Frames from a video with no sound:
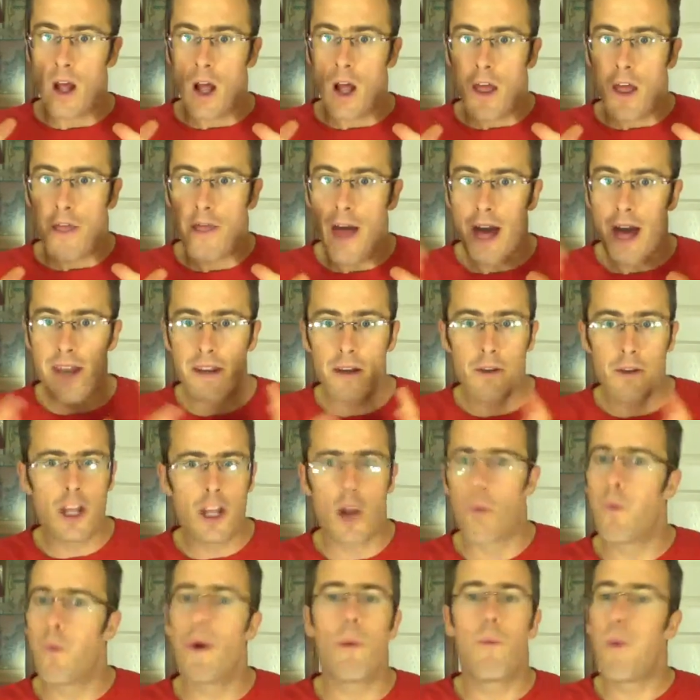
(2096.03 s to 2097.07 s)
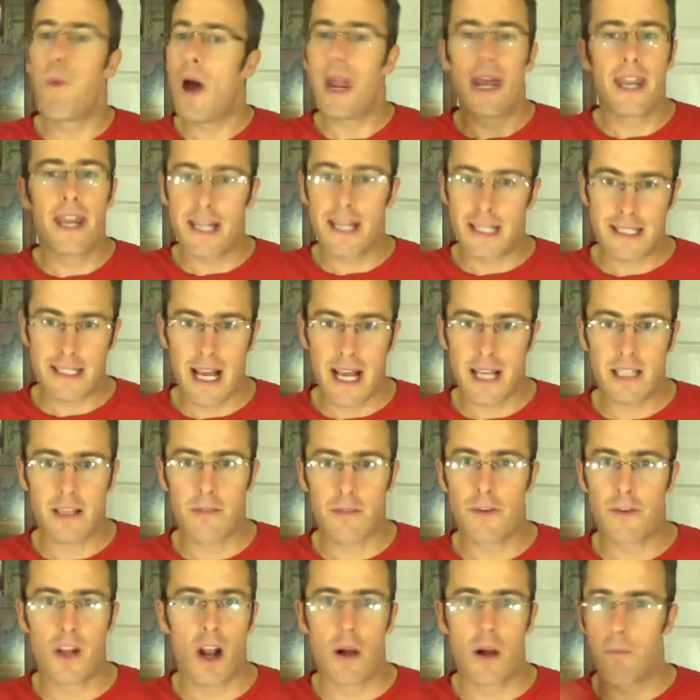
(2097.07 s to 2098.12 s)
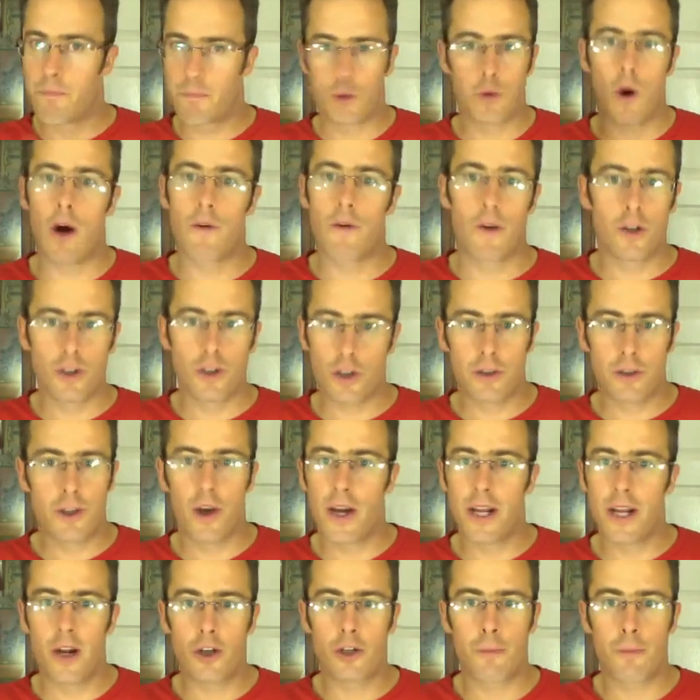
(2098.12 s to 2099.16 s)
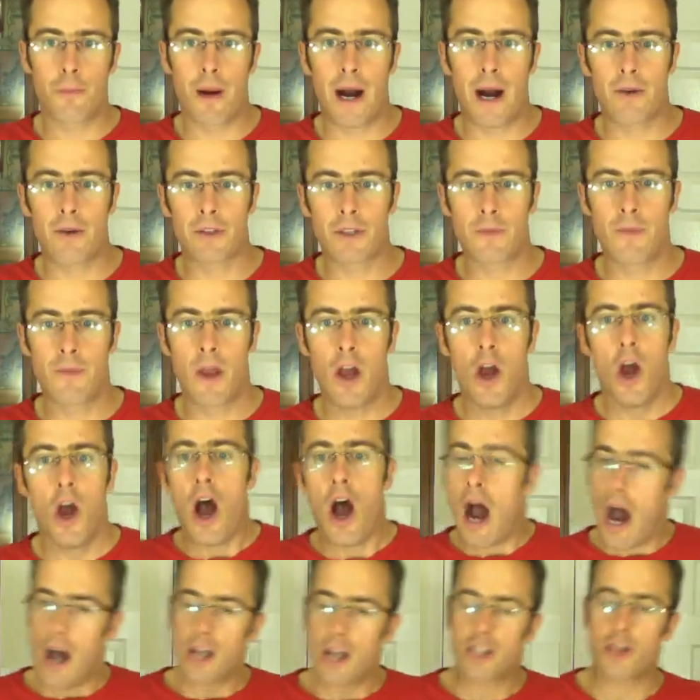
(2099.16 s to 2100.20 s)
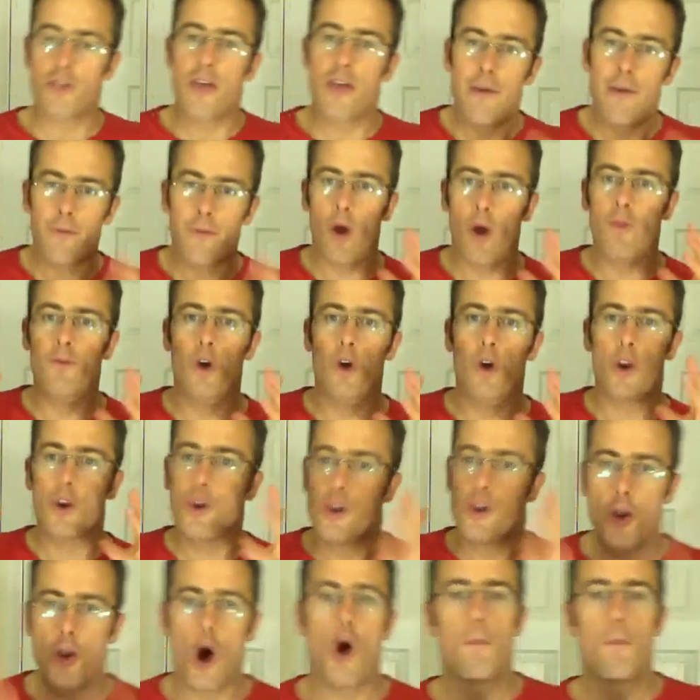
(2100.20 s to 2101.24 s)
Then we're well in excess of £1,200, £1,300. So therefore, I've got no